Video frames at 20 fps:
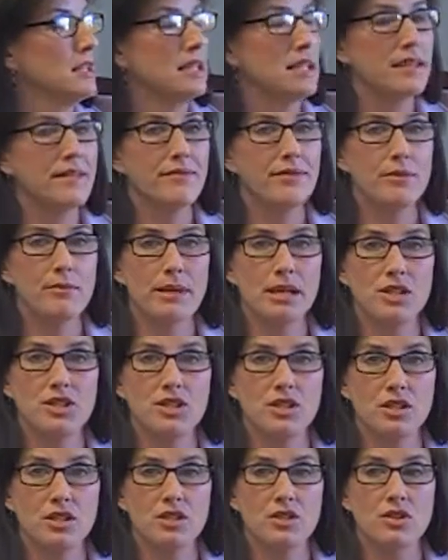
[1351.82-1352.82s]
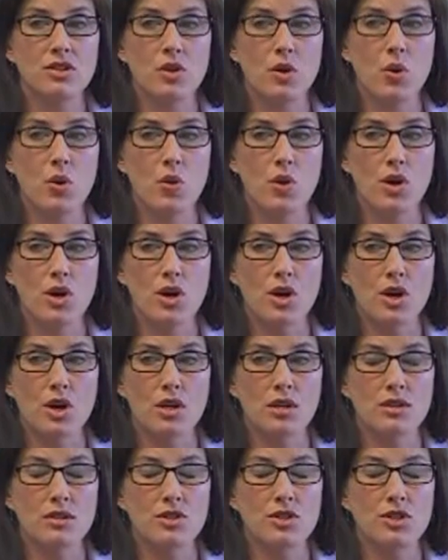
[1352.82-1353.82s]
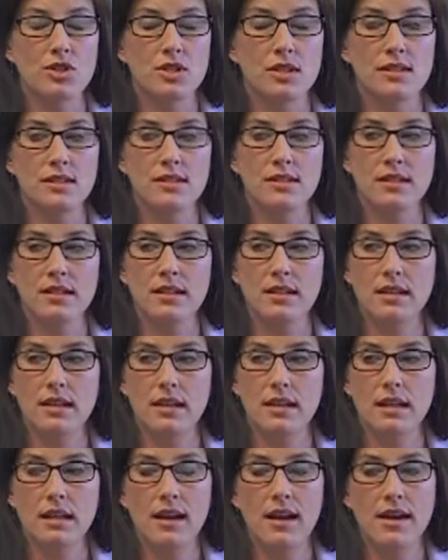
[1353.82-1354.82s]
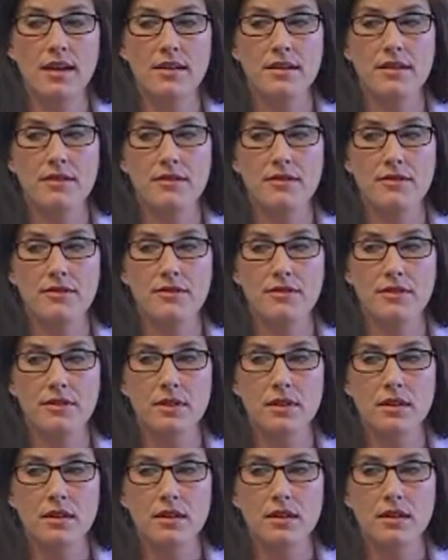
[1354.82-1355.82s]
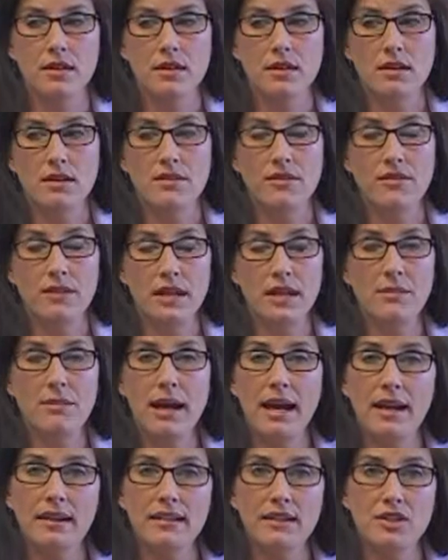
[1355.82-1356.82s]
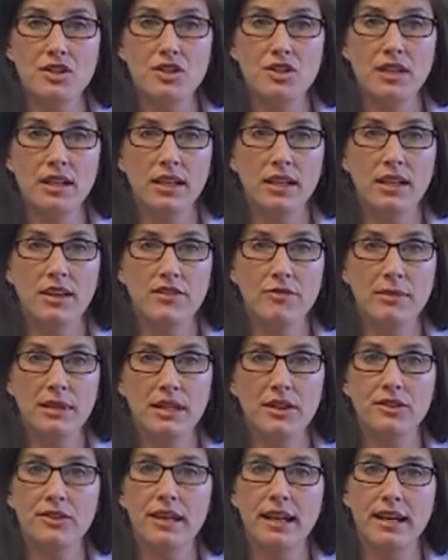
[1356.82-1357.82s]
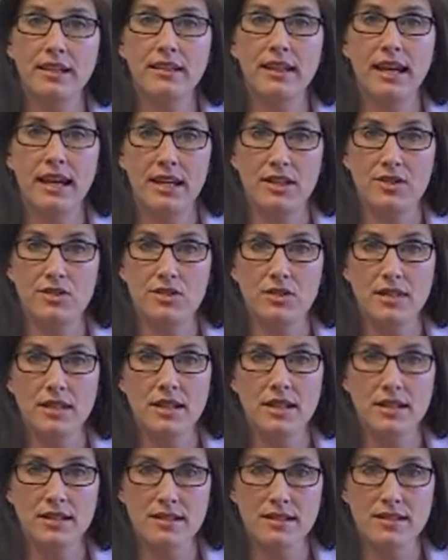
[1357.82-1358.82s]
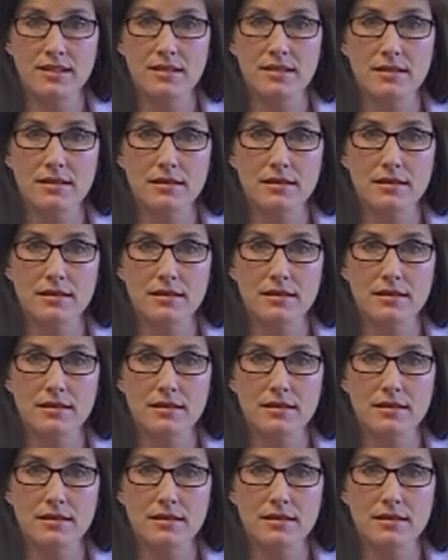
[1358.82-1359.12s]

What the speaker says: information or just any kind of feedback that you can give me on how to handle this,